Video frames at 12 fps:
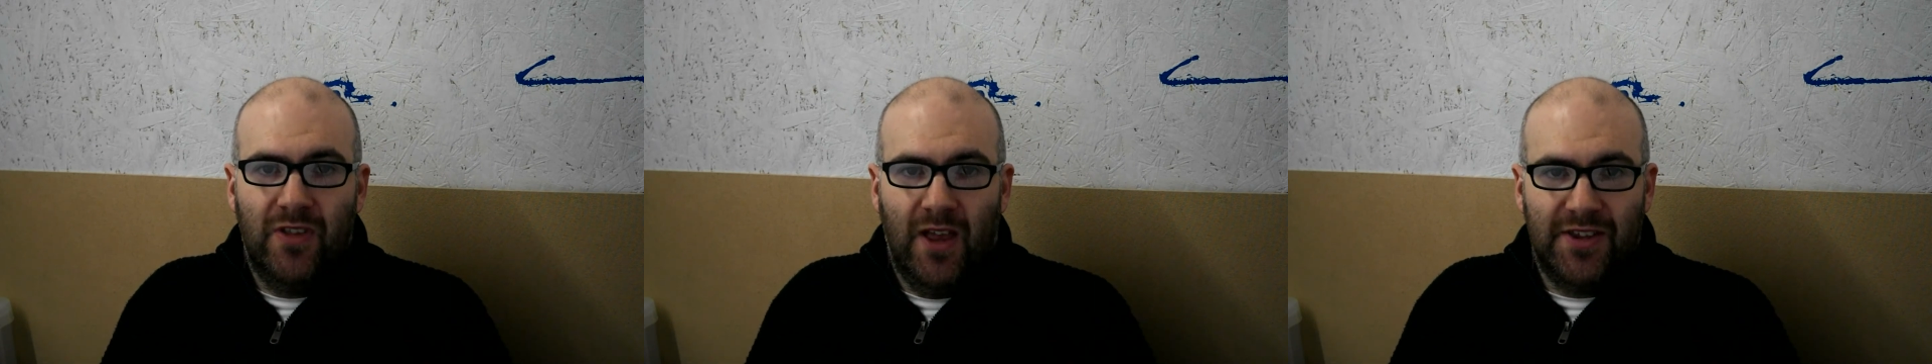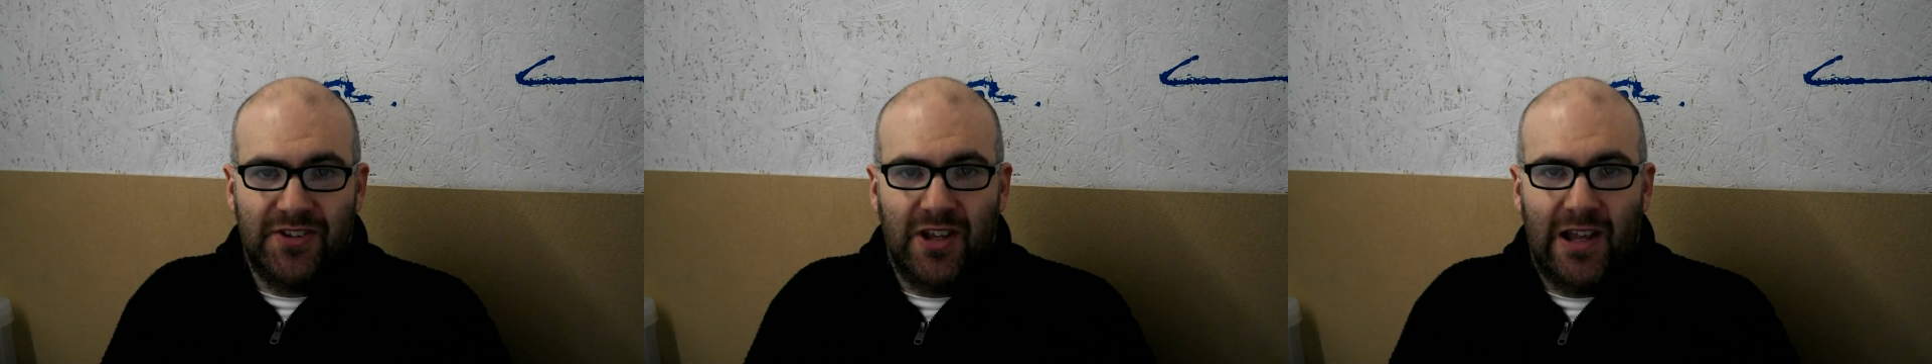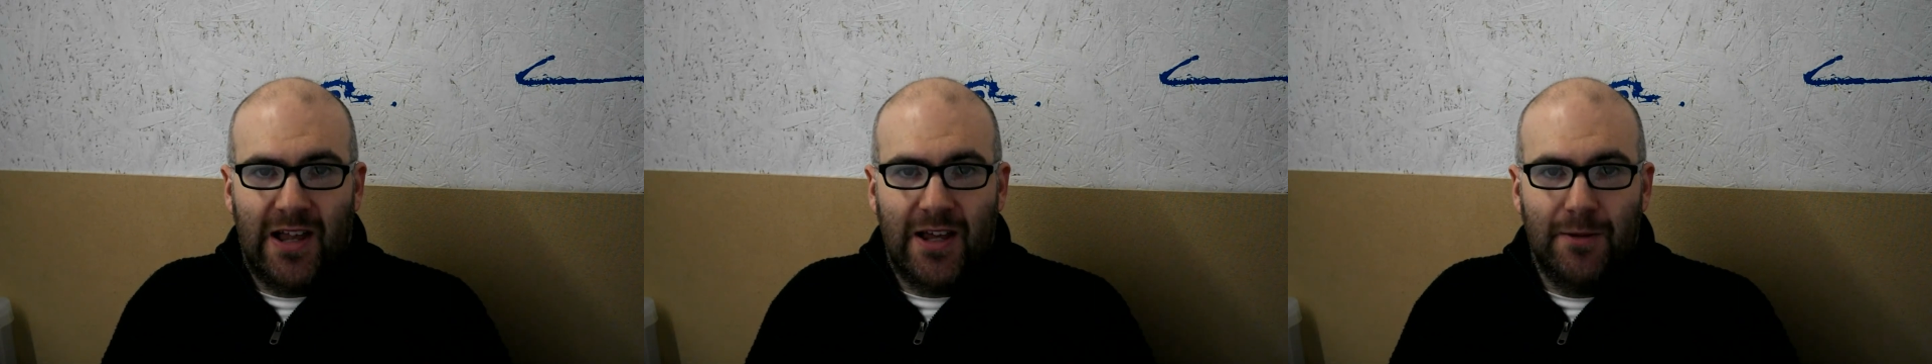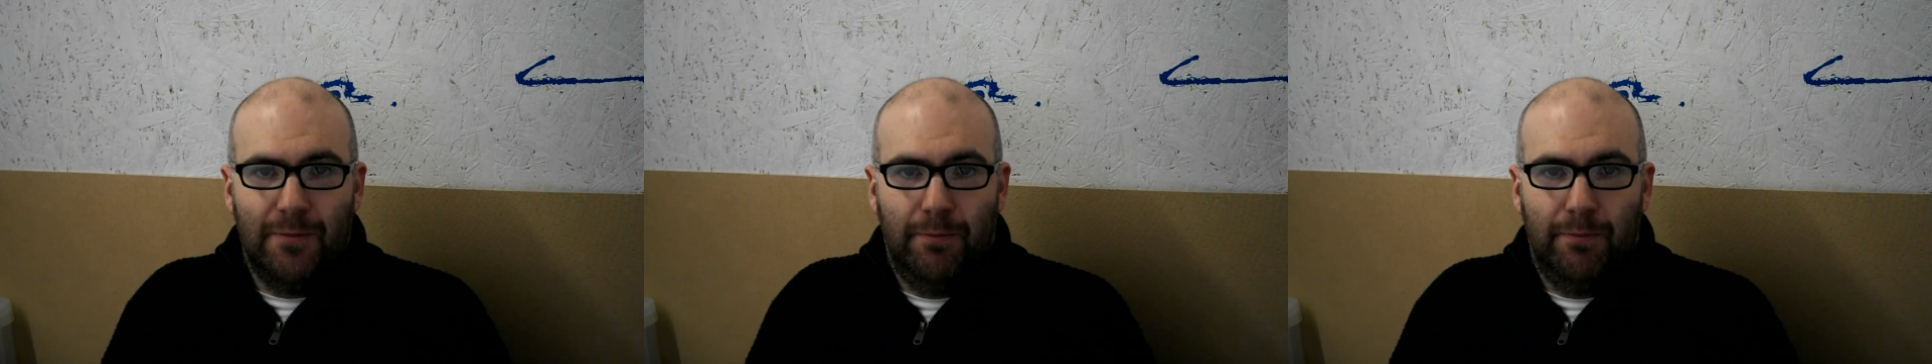
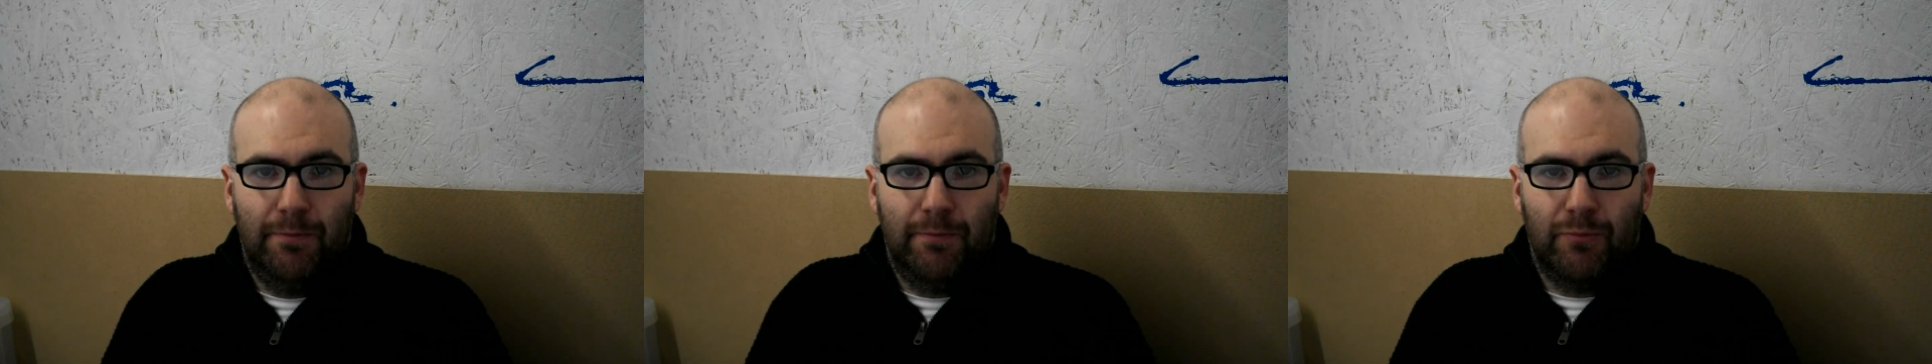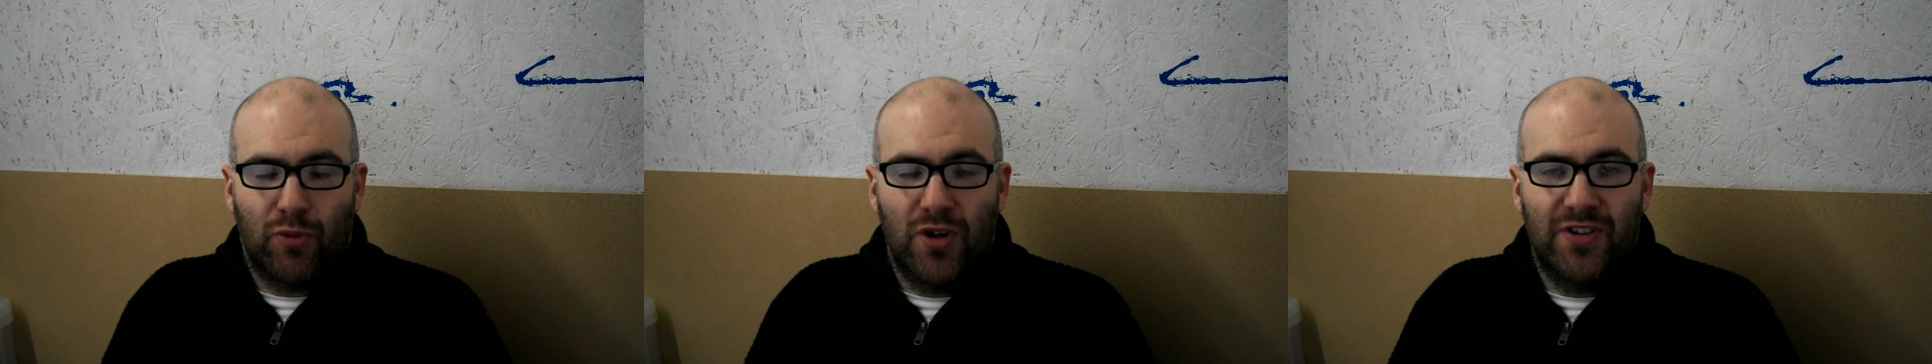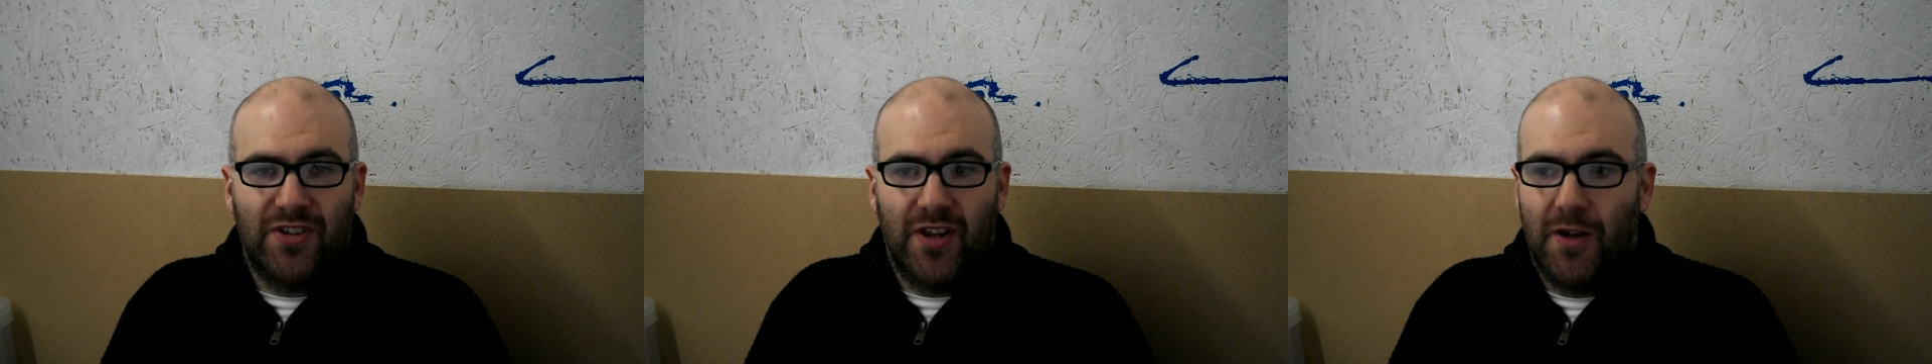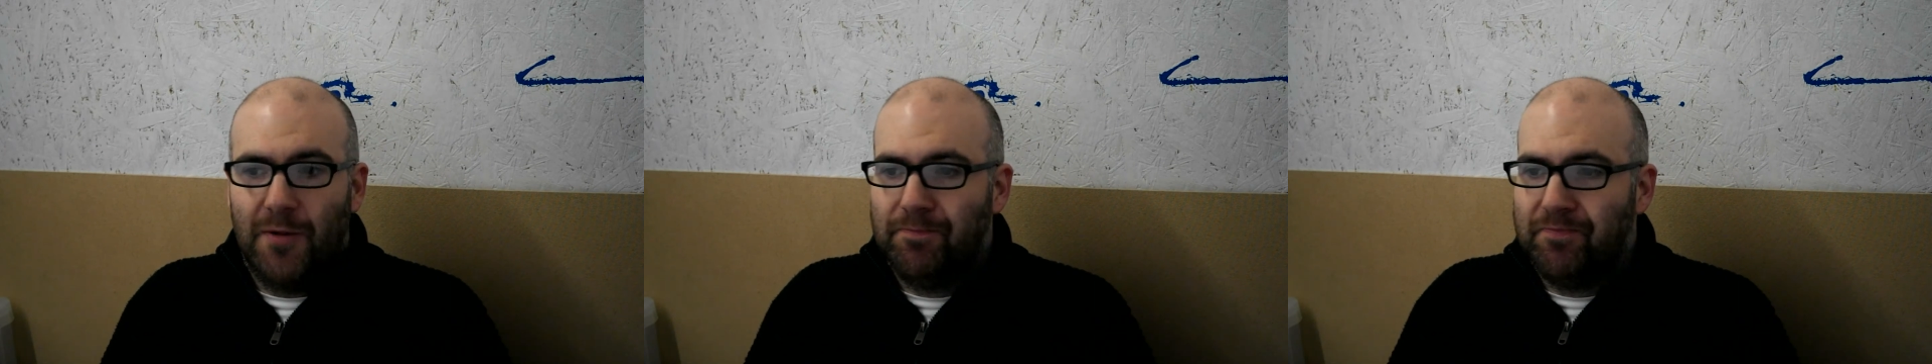SLA printer,